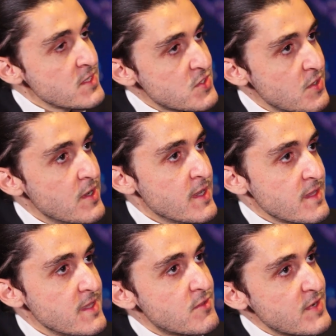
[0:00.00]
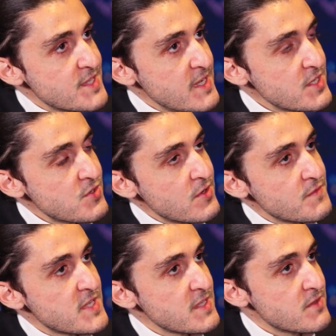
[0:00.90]
So the translation
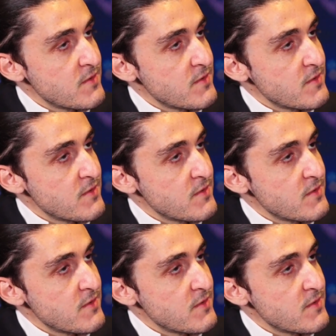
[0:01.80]
of such